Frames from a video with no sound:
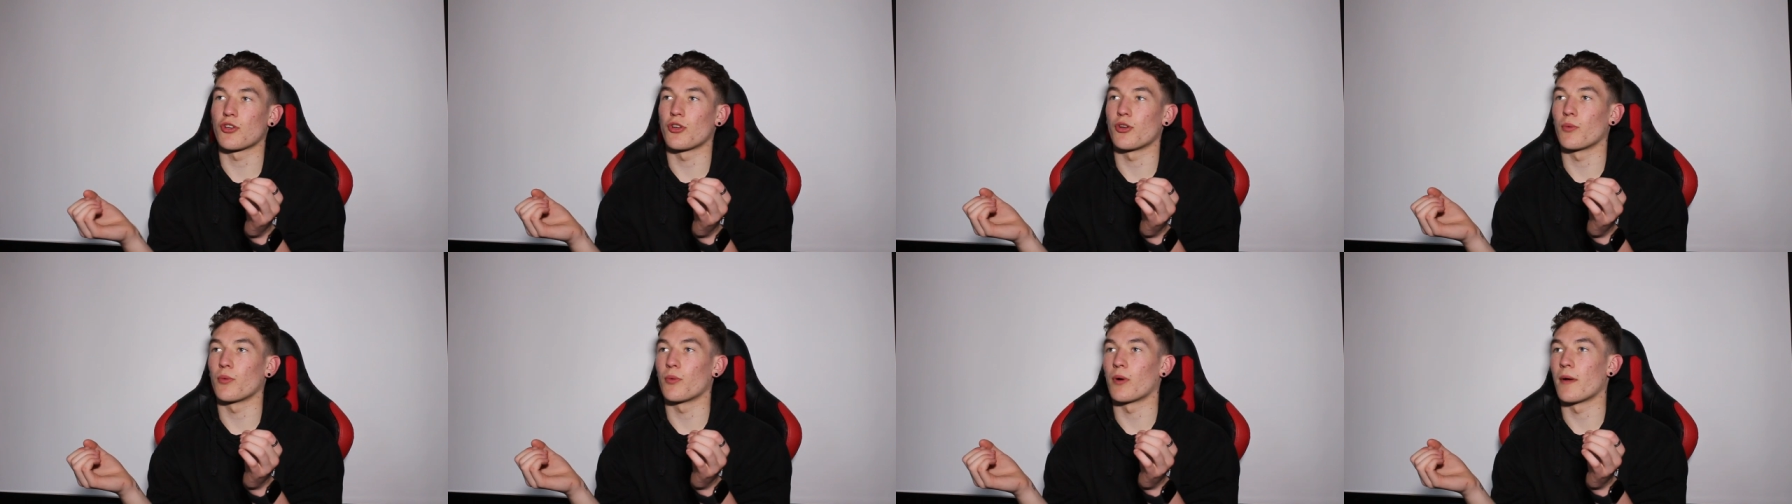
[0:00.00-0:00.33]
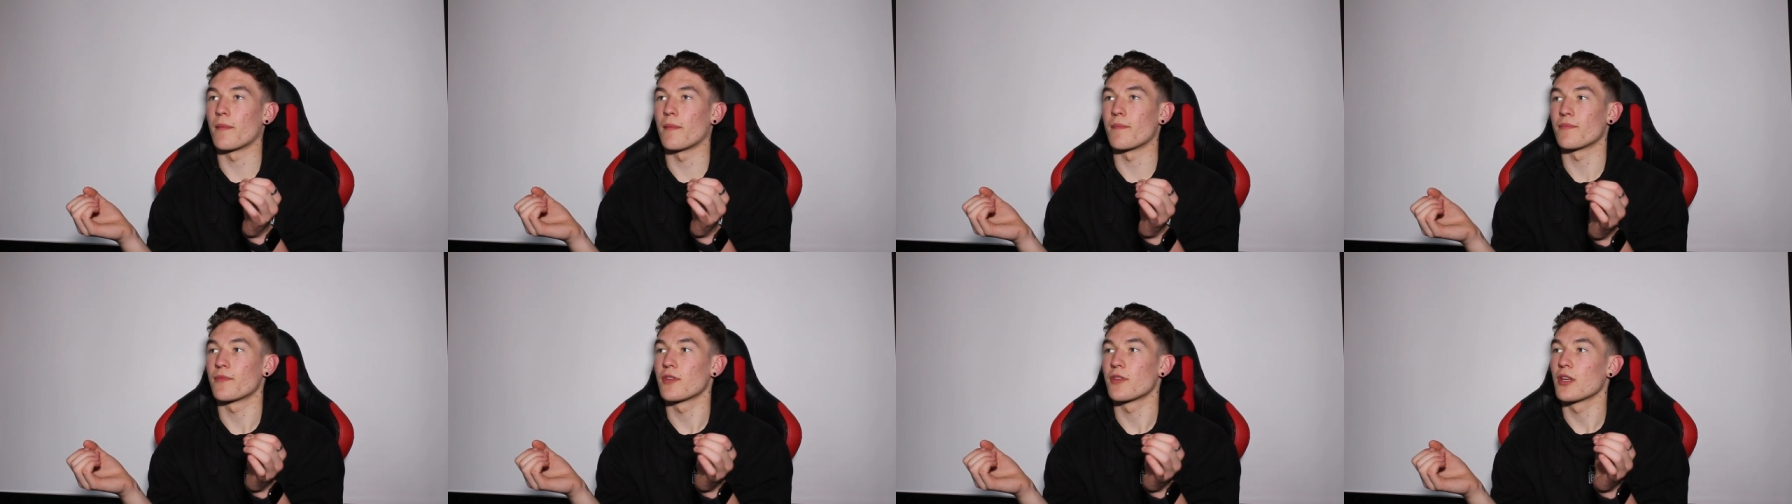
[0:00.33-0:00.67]
to
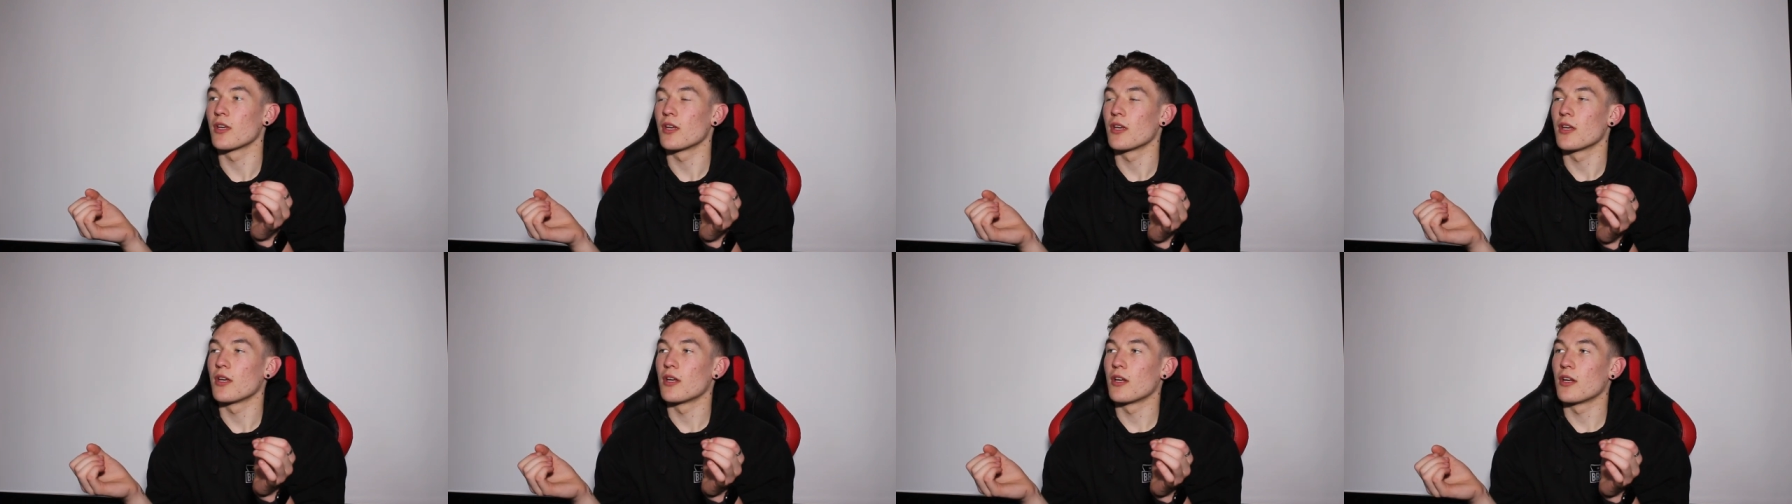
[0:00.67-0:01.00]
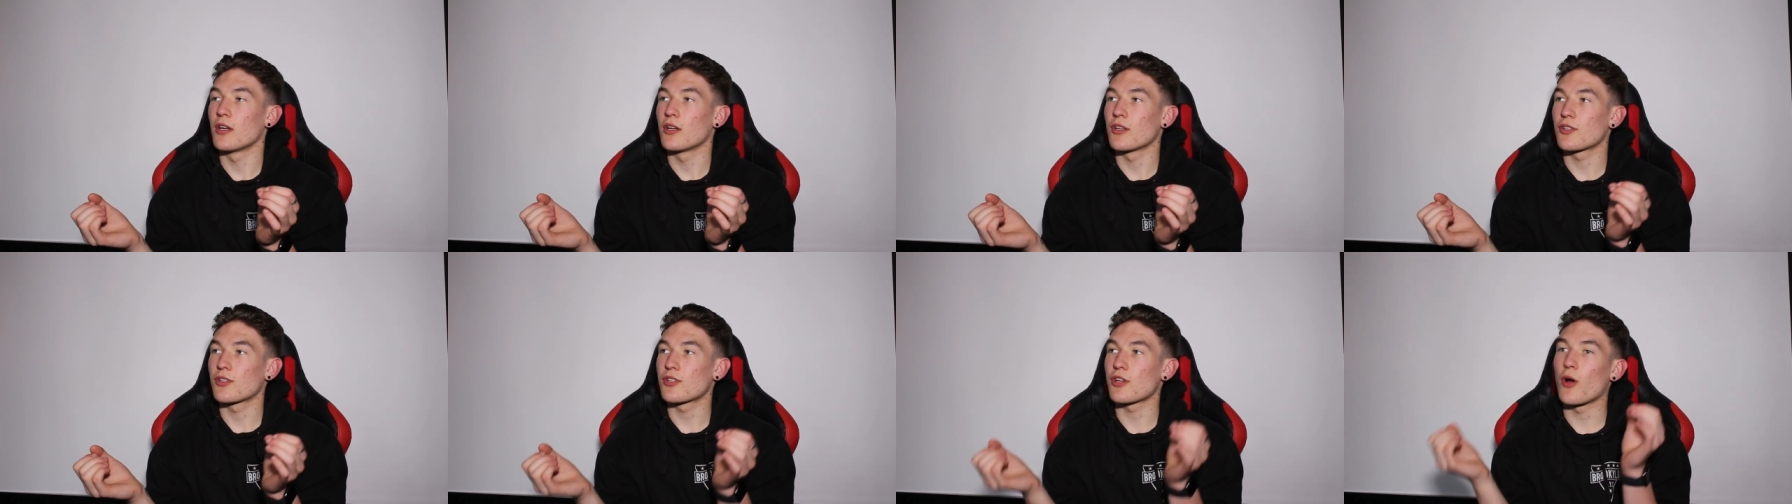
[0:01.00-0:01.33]
um,
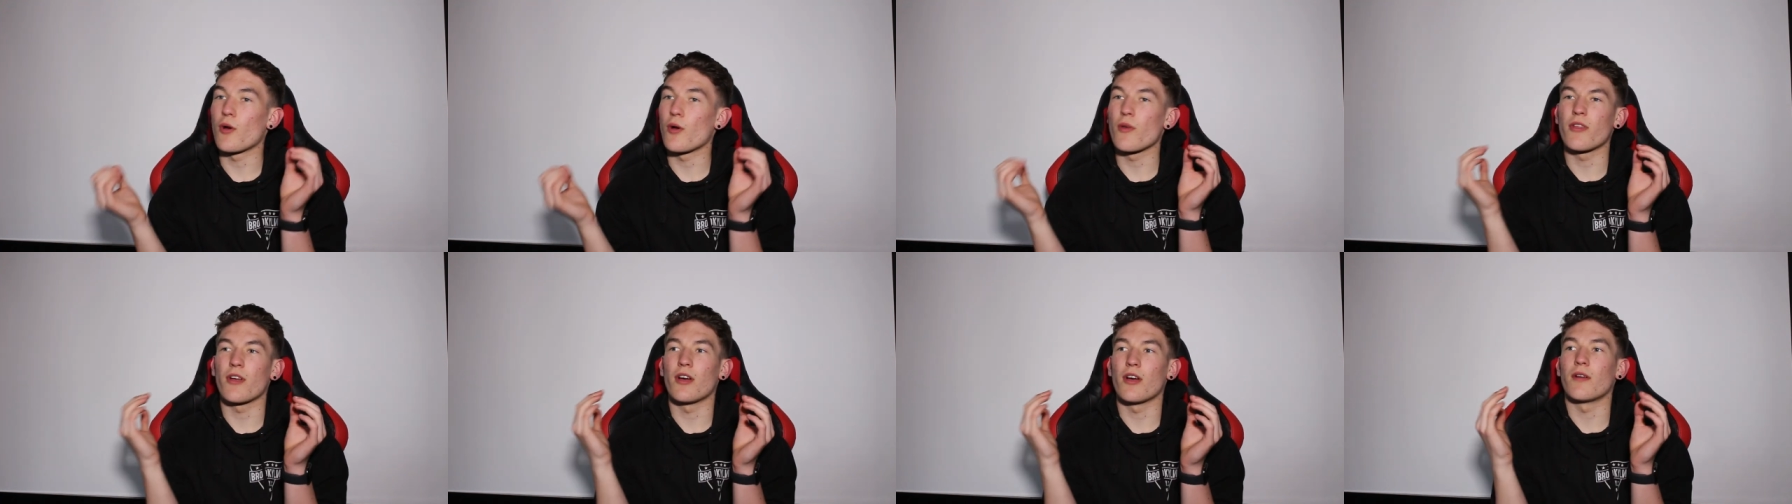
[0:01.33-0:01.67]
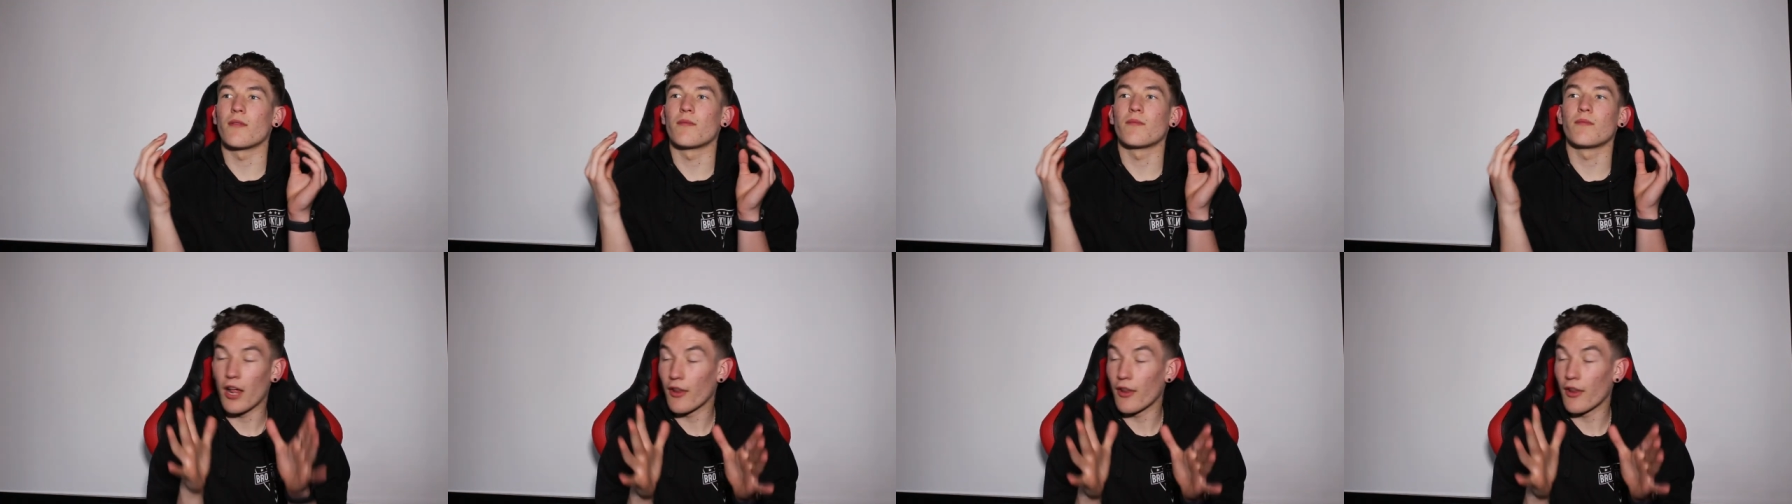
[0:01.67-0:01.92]
show that